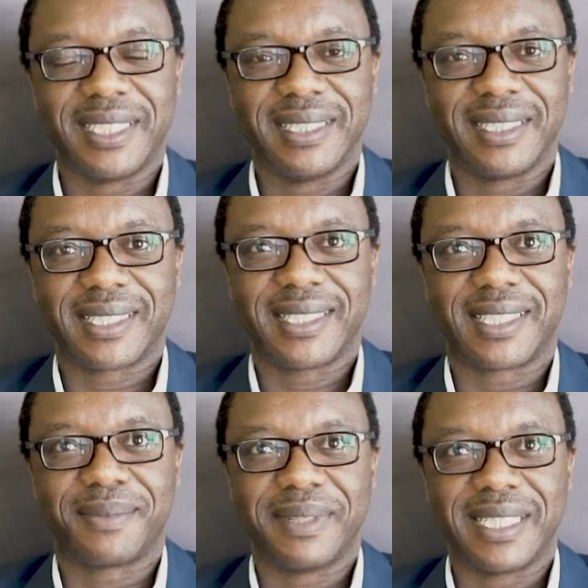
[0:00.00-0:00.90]
in the
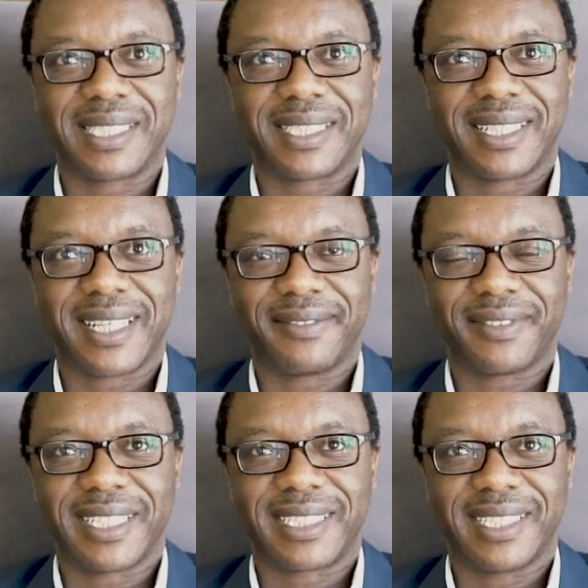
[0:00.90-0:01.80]
6 months that
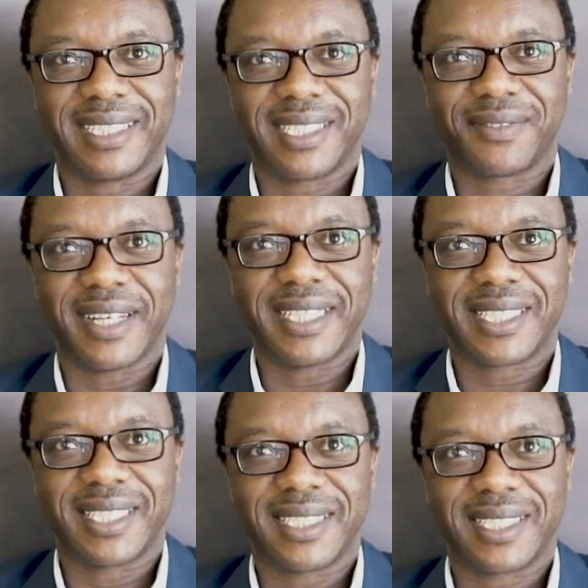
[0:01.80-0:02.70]
I've acted as
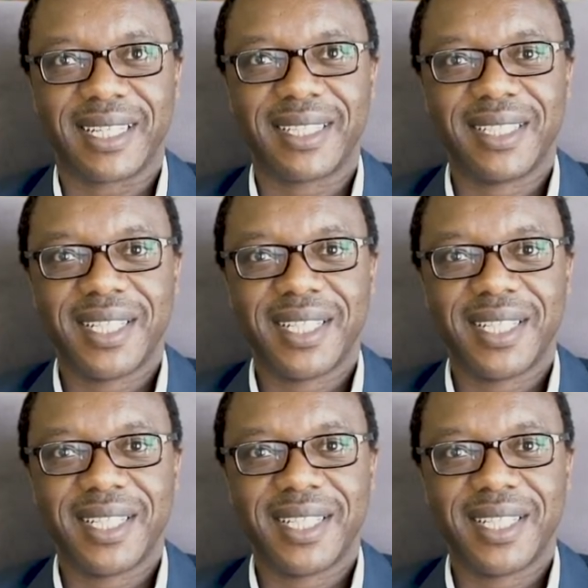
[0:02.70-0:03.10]
Vice-Chancellor.